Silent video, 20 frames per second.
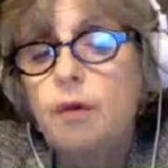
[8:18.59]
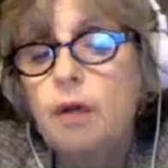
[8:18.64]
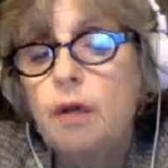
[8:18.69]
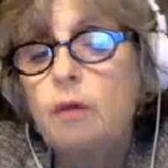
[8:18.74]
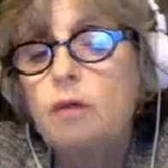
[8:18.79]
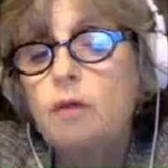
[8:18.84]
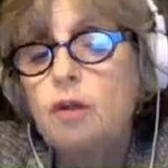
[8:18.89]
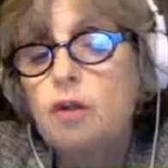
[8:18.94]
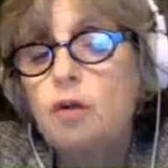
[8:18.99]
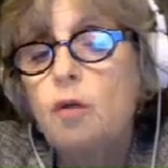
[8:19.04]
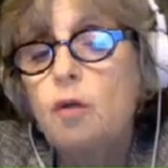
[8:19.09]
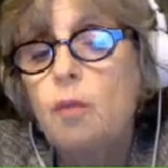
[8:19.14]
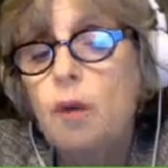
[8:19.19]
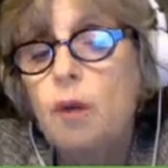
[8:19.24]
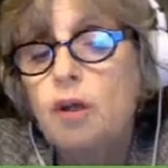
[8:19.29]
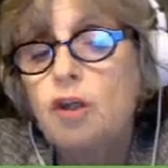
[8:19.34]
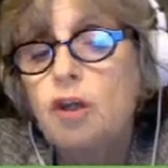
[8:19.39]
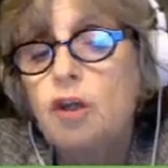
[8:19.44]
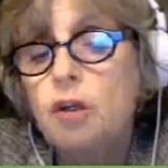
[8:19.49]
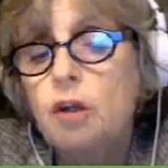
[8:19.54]
put out so
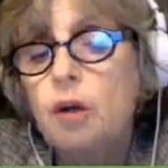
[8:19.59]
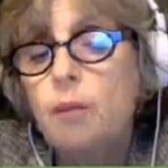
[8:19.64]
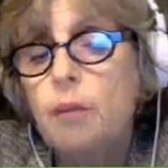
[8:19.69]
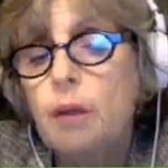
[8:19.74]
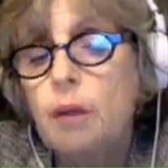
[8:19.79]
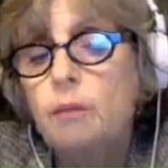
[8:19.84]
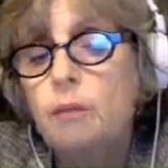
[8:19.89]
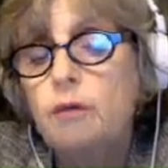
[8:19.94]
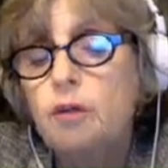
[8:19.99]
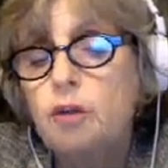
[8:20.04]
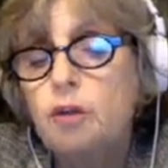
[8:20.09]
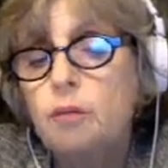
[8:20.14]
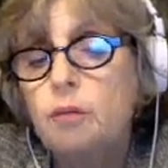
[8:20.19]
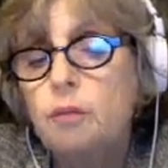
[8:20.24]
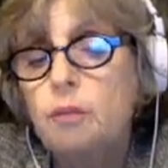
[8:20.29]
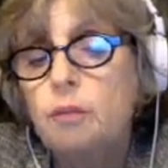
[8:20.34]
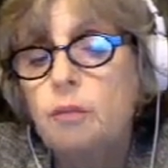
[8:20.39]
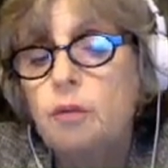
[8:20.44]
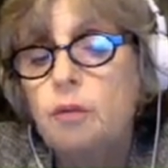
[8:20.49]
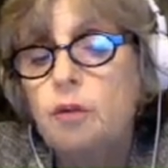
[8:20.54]
much and not be able
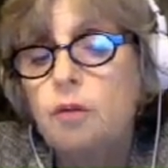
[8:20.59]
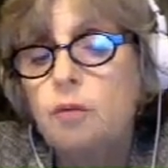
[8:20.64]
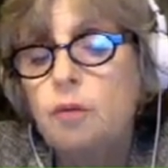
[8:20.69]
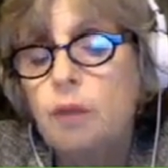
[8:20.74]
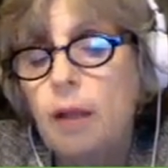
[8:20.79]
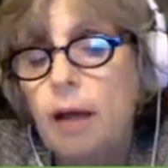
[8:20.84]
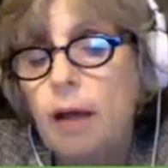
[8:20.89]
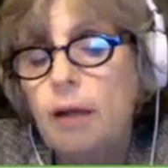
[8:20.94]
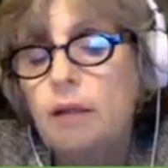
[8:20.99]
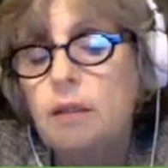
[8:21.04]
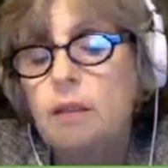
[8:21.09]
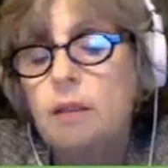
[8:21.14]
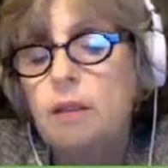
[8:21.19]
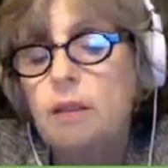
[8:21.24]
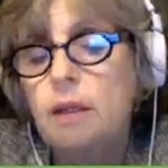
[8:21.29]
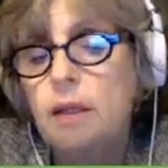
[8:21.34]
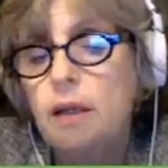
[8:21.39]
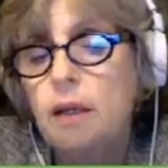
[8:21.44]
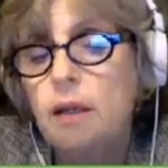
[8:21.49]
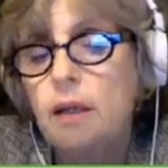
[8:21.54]
to
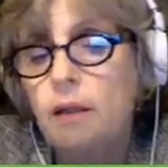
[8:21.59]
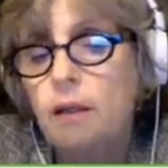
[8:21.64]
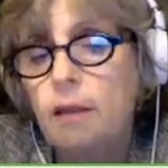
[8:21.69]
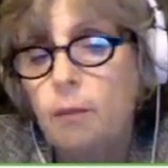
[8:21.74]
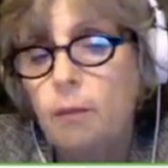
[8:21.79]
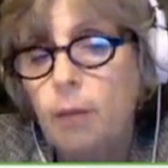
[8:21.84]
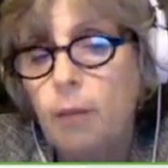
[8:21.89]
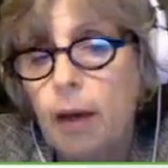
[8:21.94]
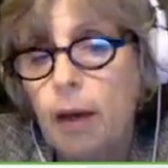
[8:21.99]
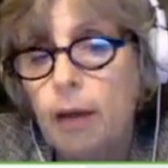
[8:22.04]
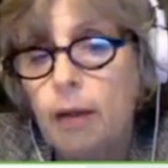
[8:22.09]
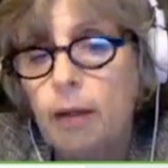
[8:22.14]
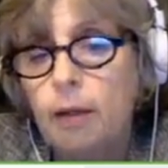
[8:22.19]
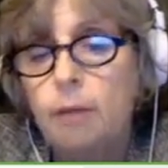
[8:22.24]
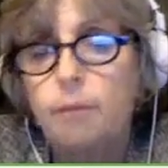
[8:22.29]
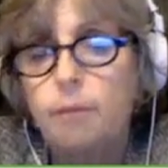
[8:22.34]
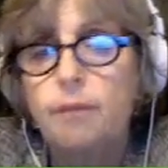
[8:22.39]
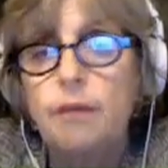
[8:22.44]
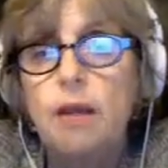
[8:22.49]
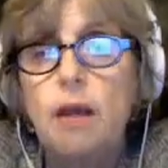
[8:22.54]
relax and take anything back
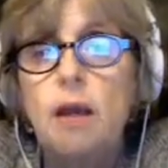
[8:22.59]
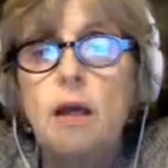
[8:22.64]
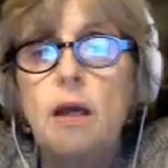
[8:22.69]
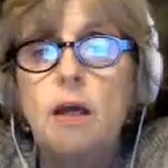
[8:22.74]
in.